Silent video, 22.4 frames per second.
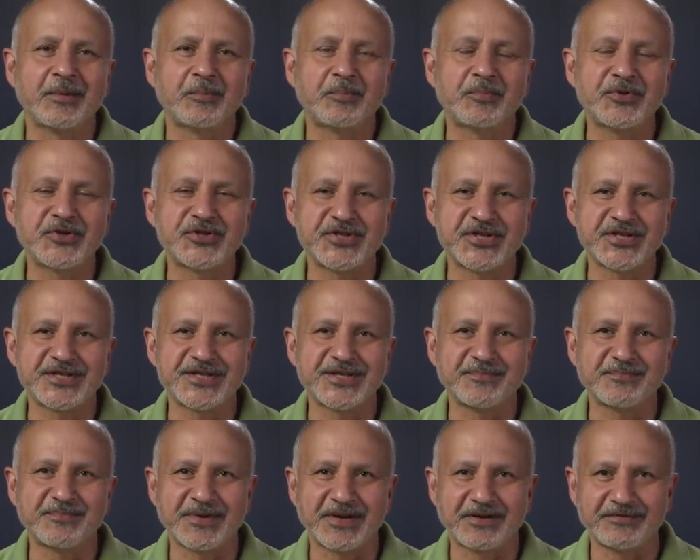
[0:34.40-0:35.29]

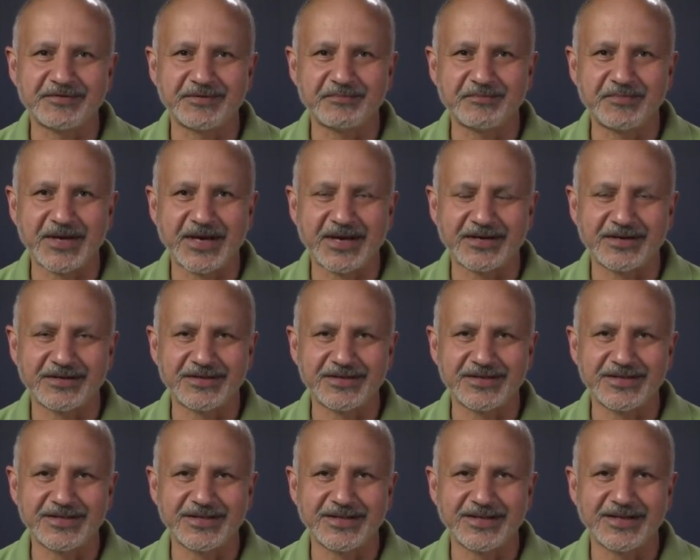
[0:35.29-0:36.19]
purchasing power
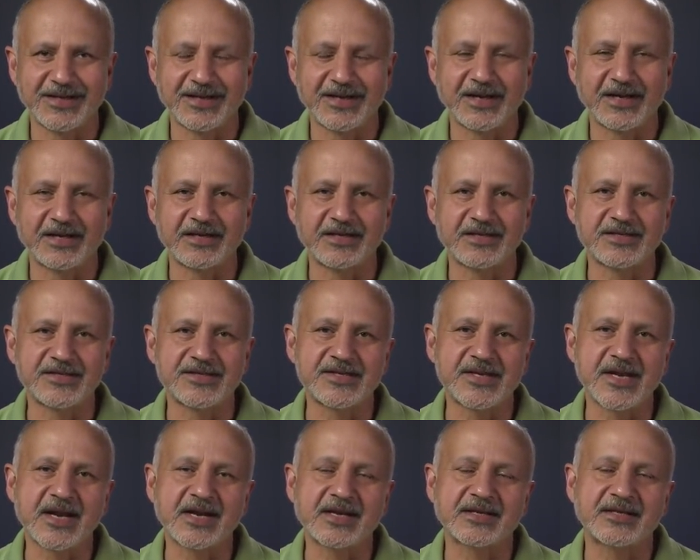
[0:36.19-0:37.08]
parity. And it
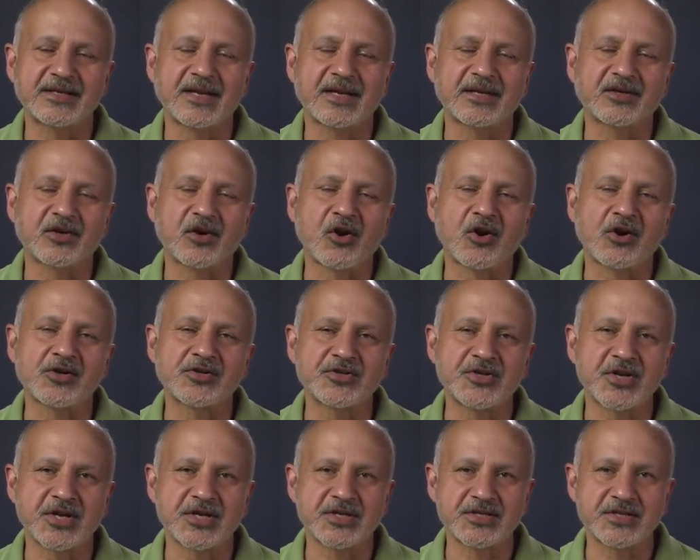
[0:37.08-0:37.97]
said that all
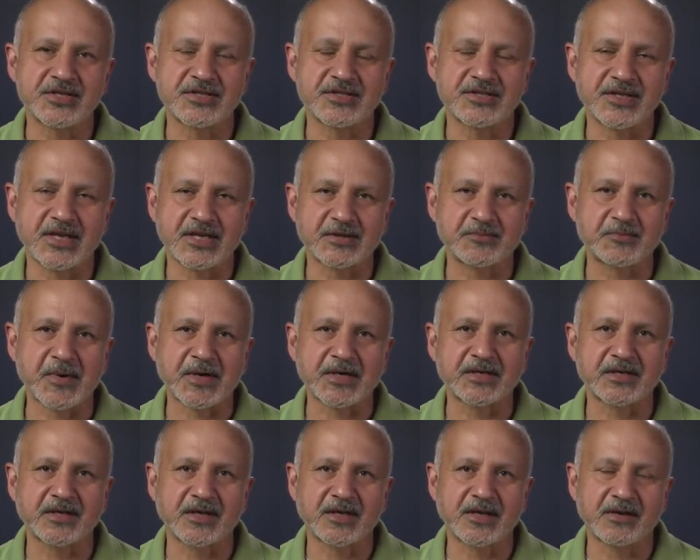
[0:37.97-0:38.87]
changes
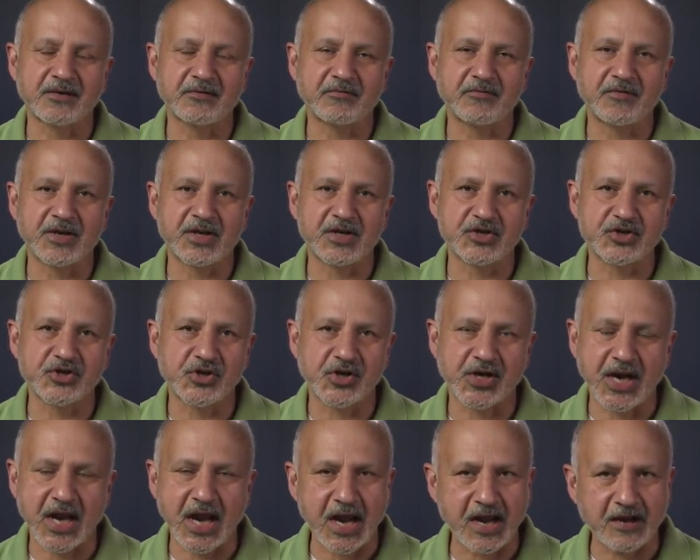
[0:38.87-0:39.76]
expected in
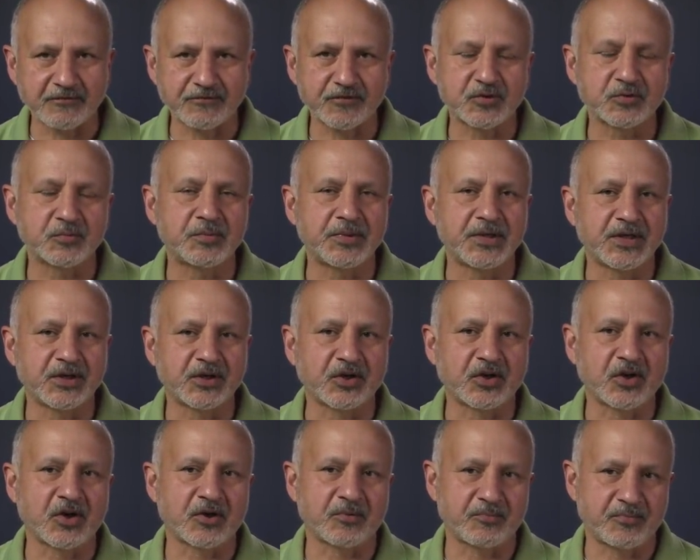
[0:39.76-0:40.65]
inflation have to be
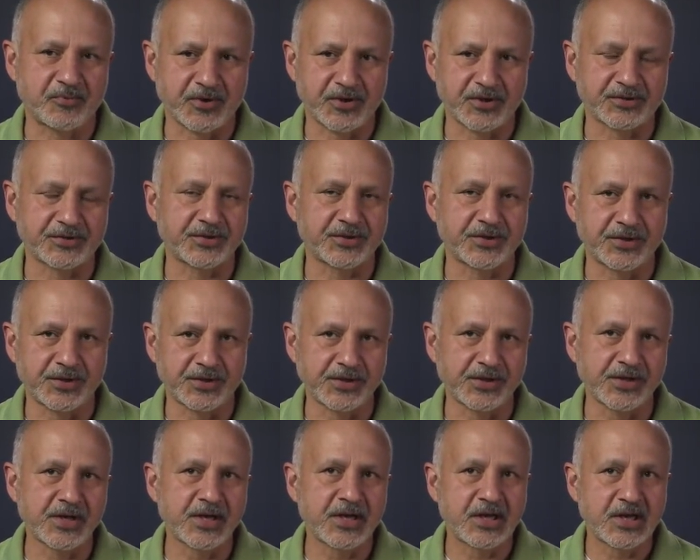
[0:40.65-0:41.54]
incorporated
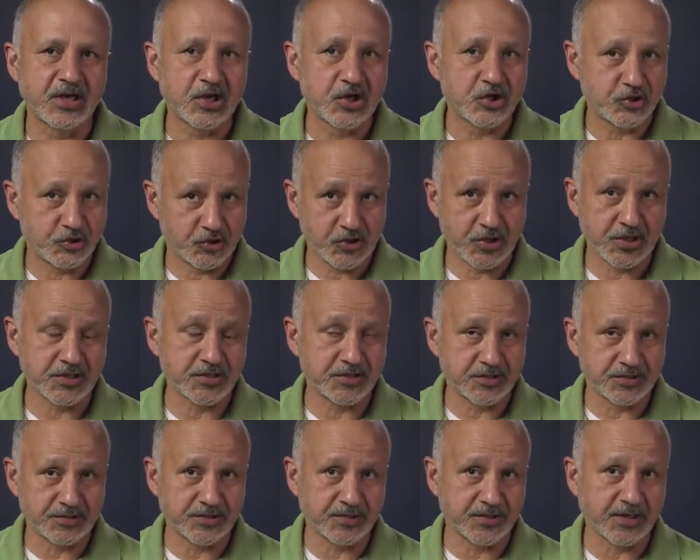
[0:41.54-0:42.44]
in
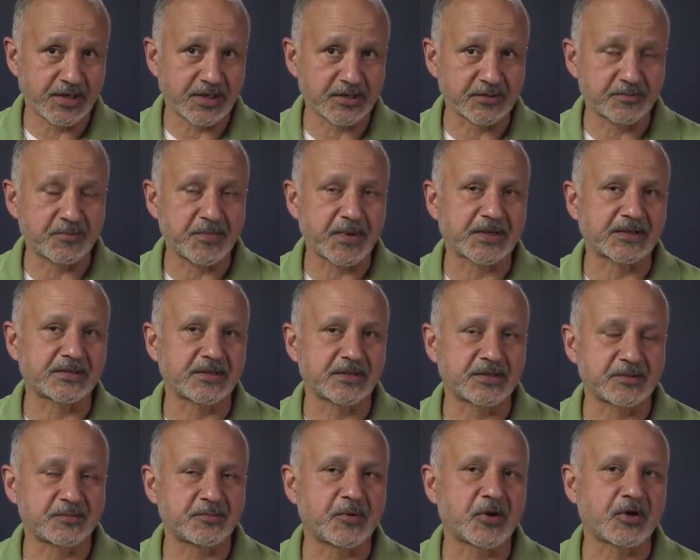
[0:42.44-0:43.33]
changes in
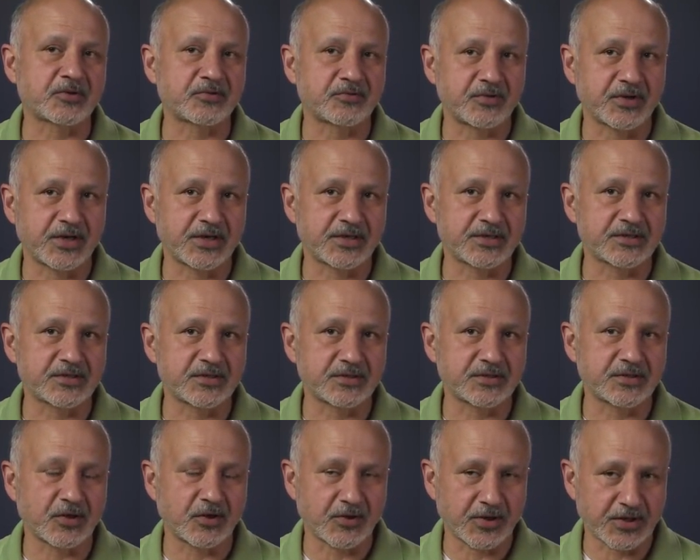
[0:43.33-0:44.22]
expected spot rates
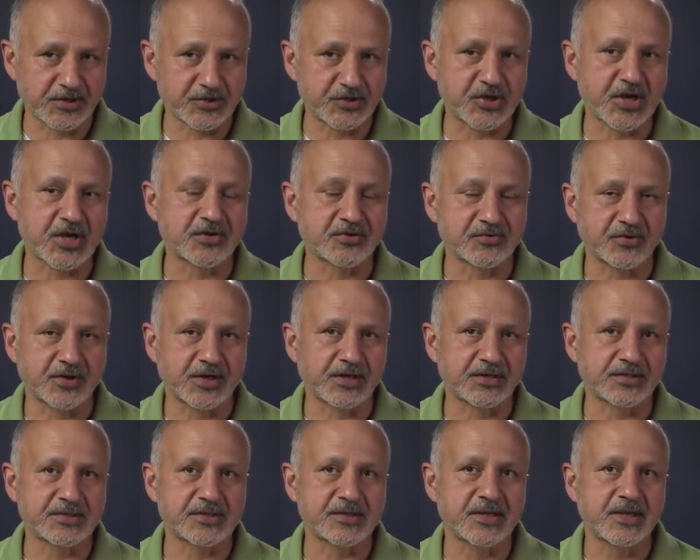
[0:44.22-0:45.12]
or exchange
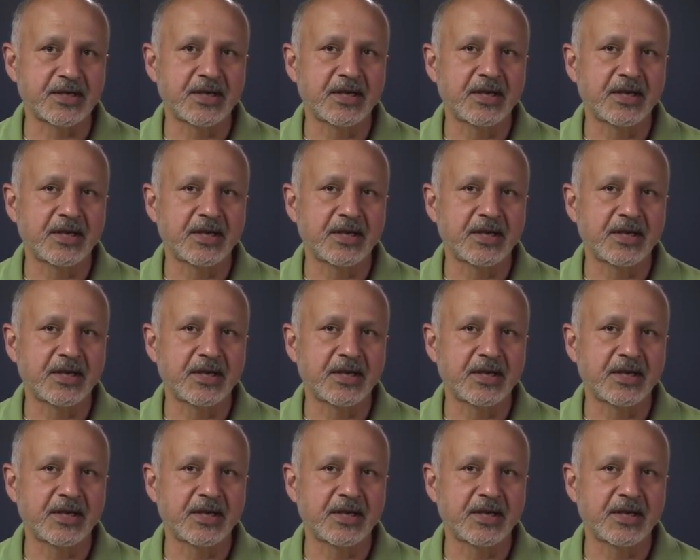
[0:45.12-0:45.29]
rates,